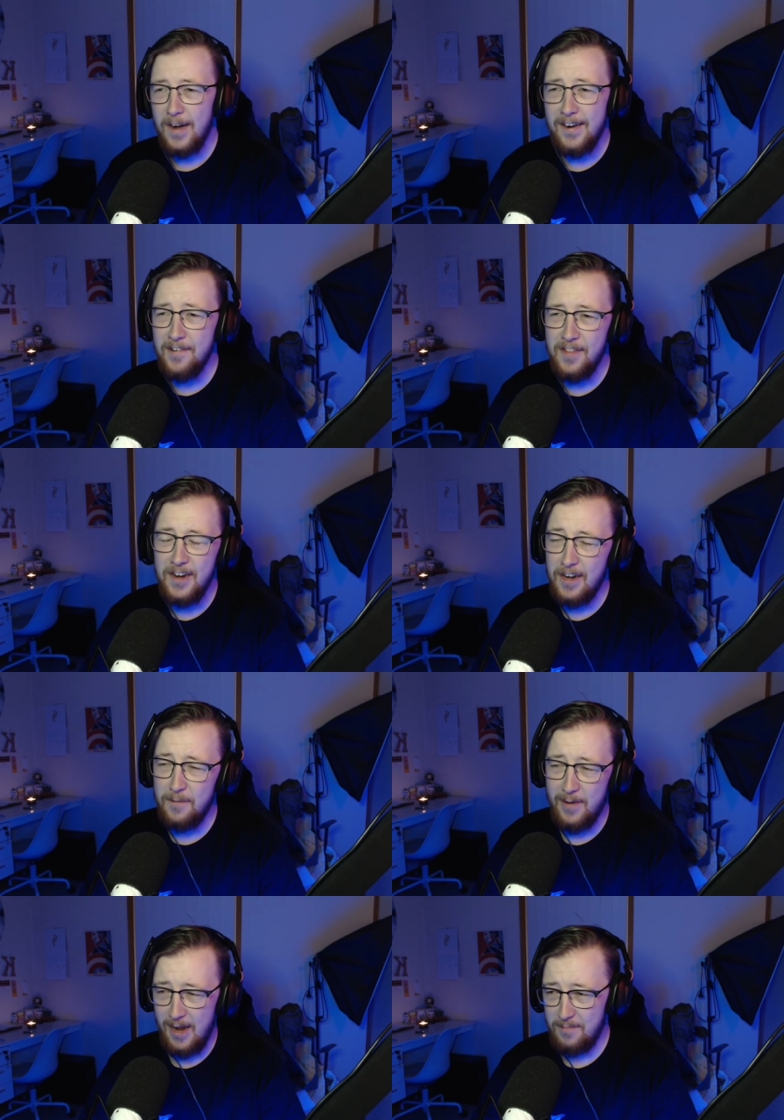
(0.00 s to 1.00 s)
I don't think
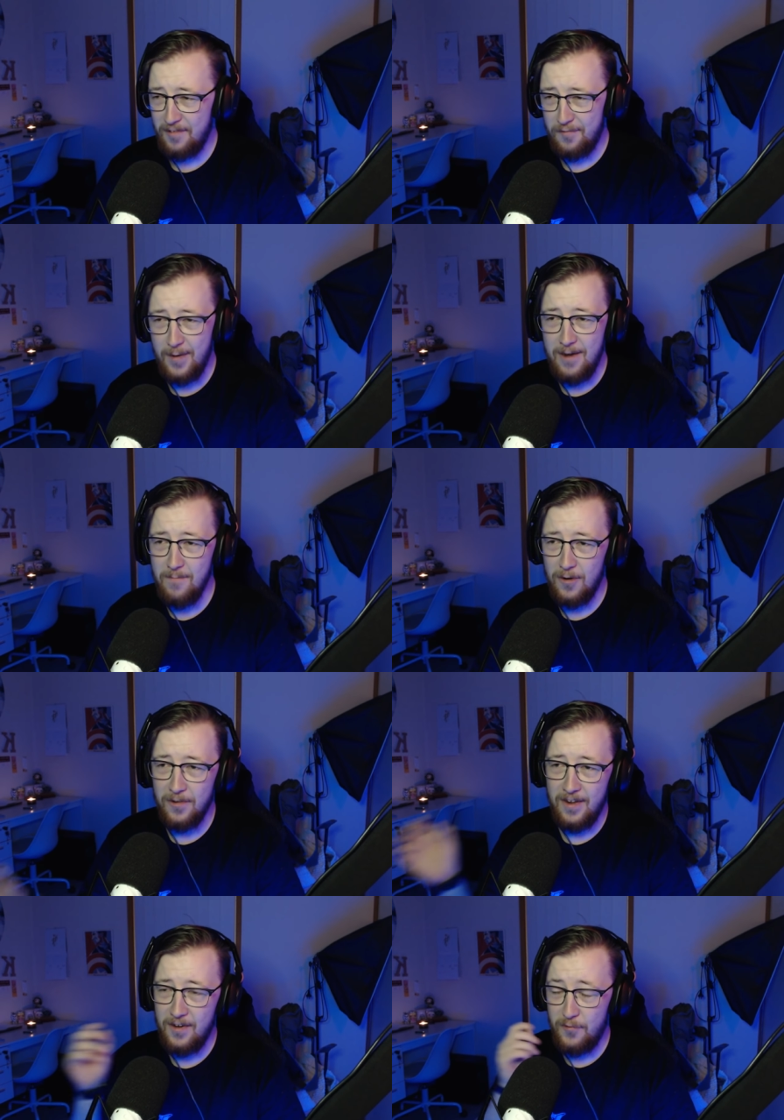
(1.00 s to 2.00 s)
I'd be able to spend
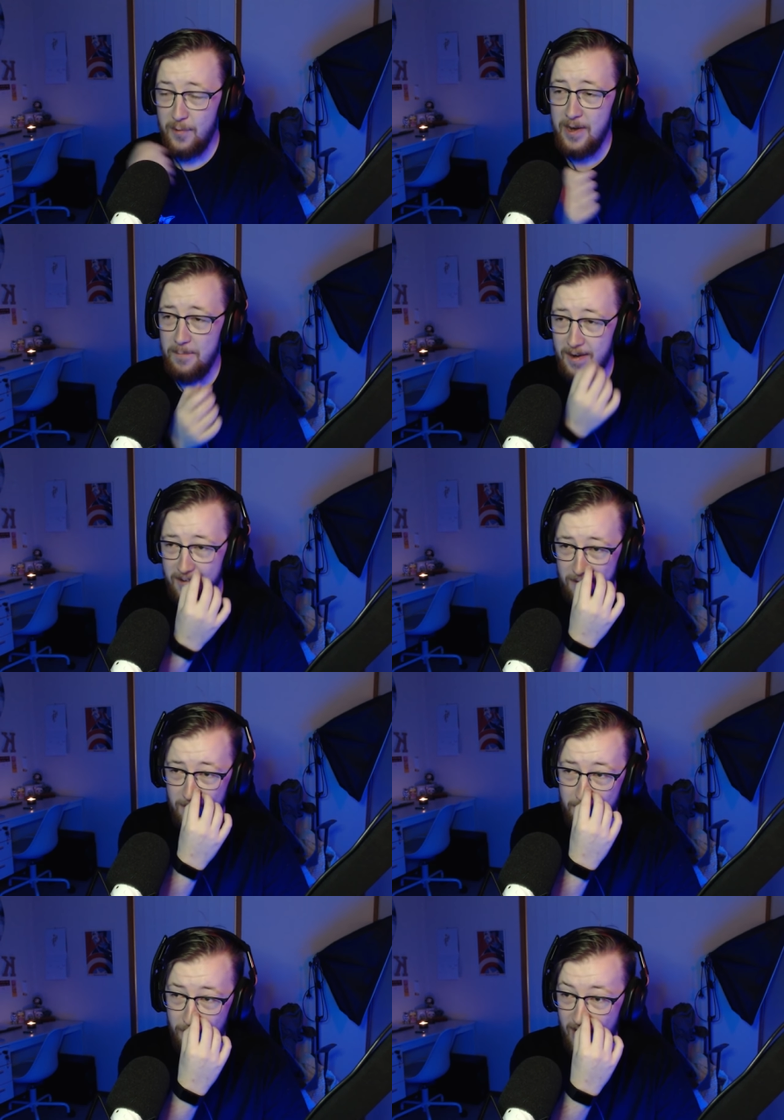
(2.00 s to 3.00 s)
more than 20 minutes
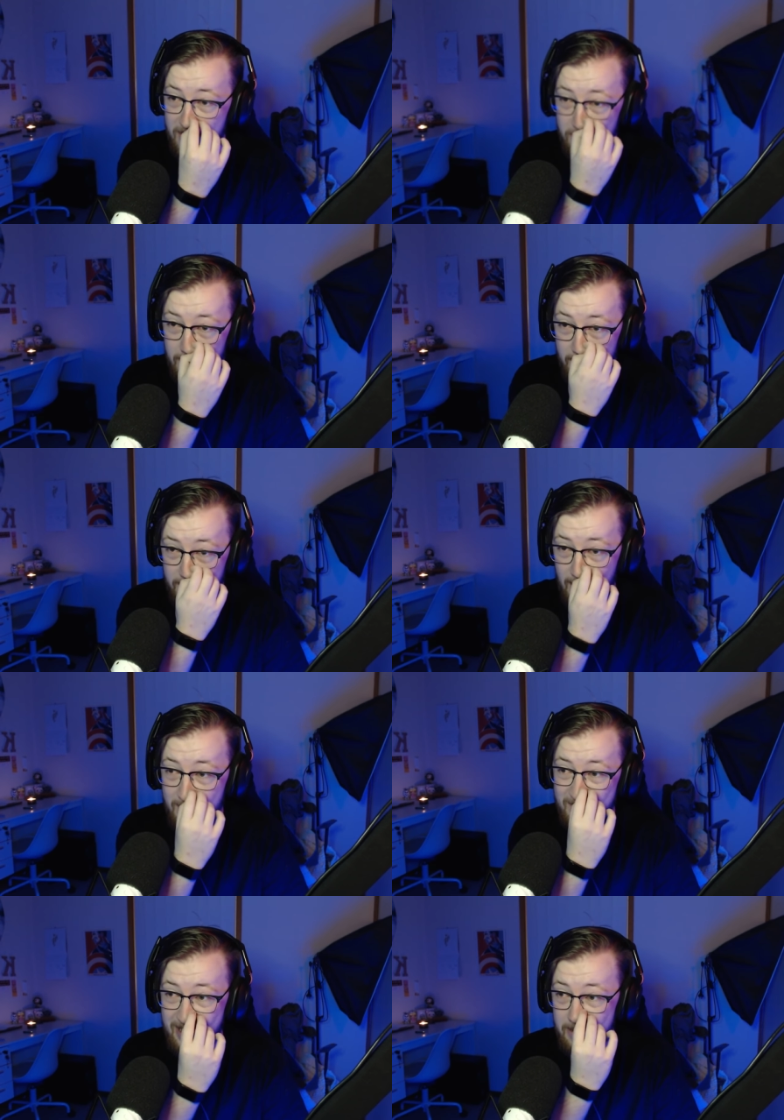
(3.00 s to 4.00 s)
with Brenda in the
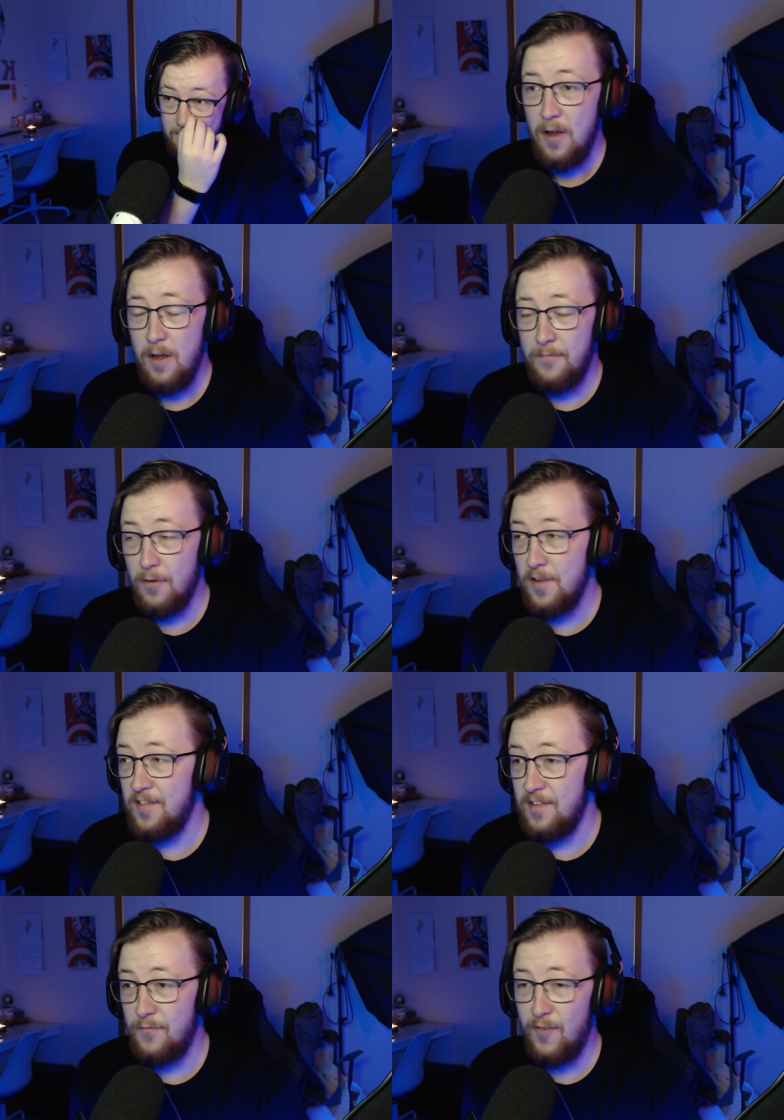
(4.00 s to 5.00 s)
same room. Her
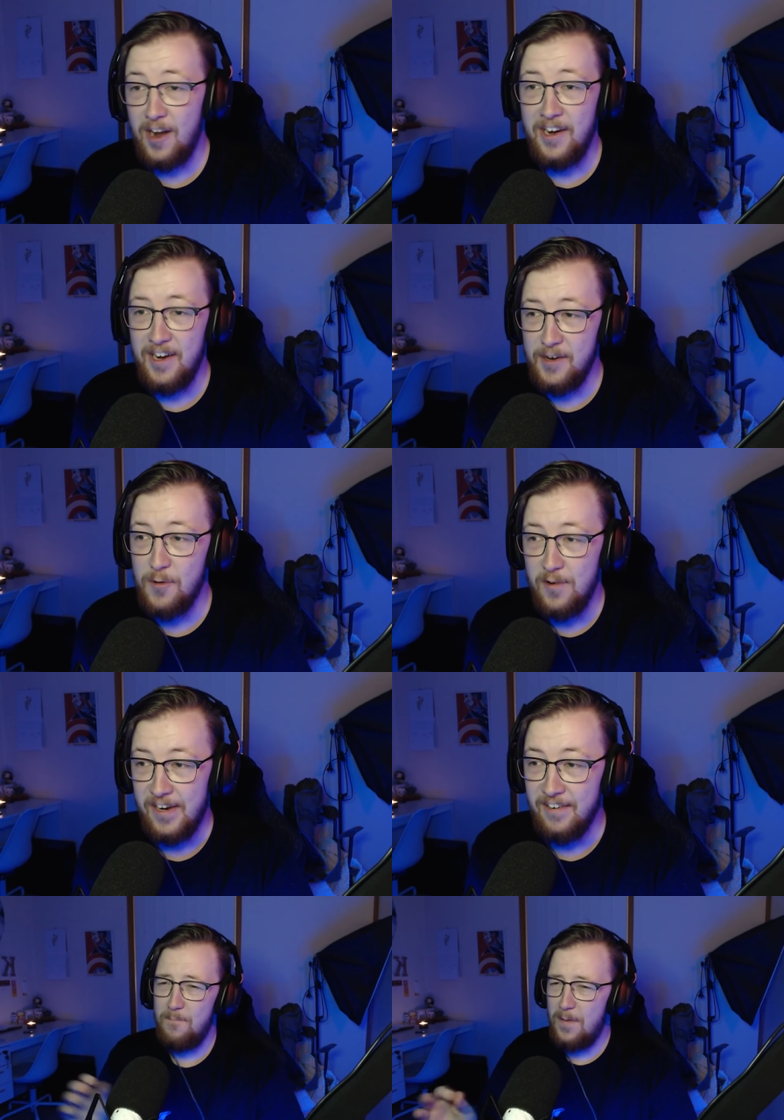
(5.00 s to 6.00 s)
voice is fucking
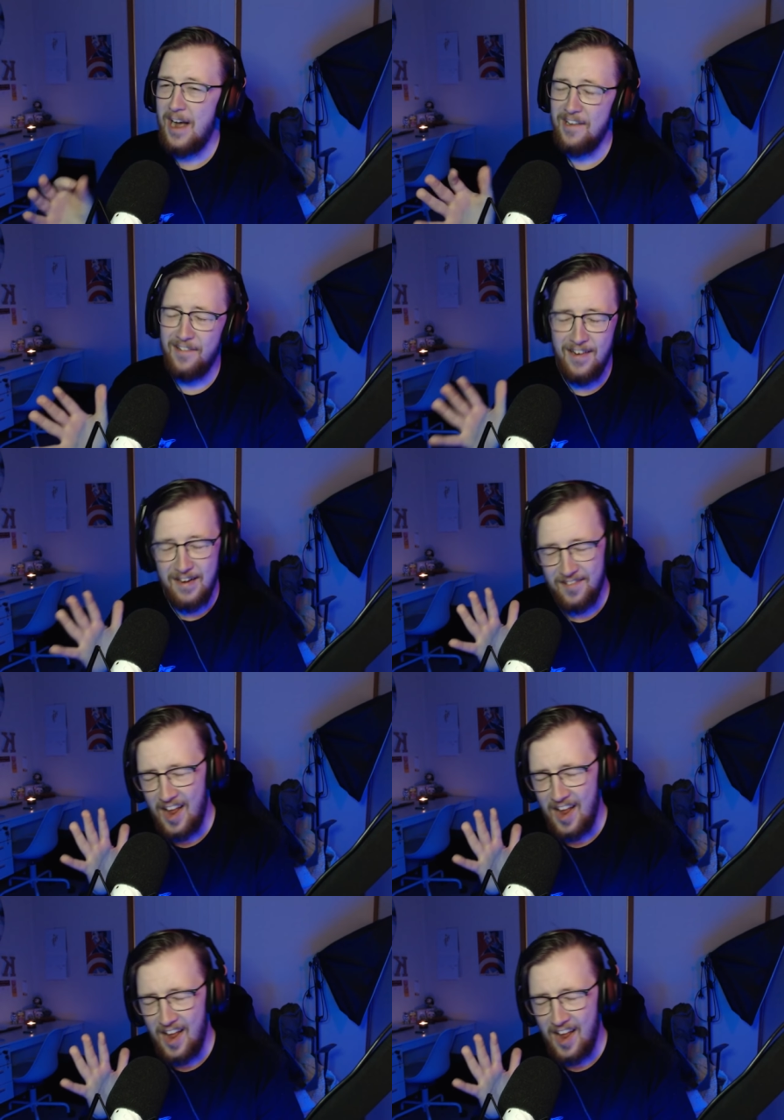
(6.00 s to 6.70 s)
annoying, but she's